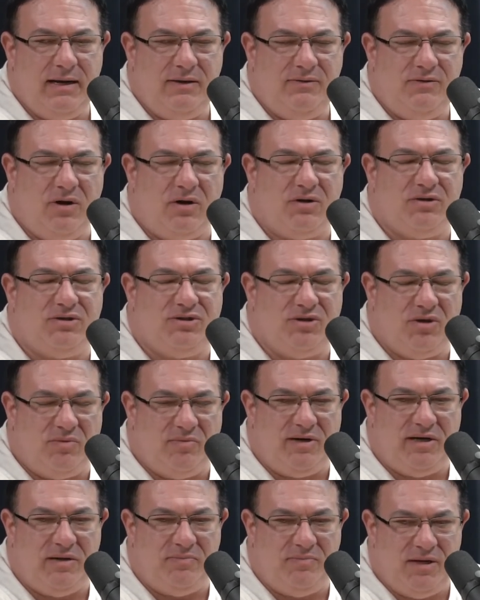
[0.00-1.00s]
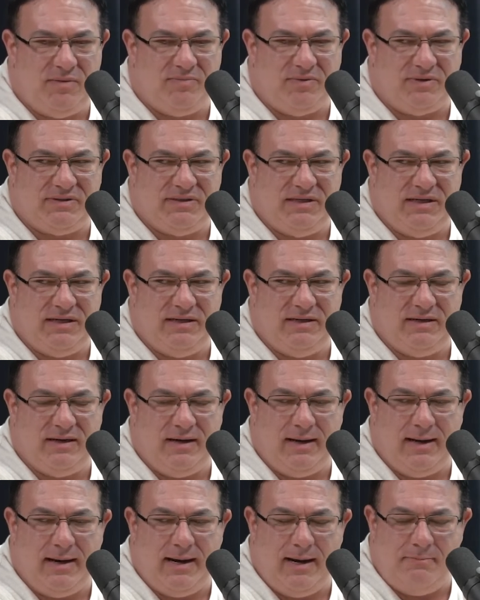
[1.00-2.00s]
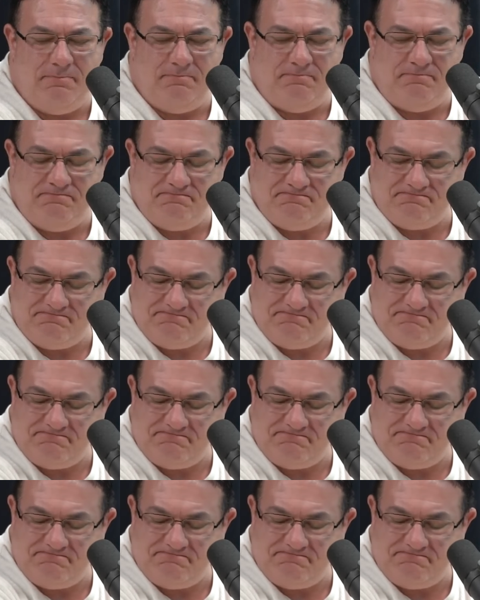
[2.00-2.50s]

There are so many people, T. Um,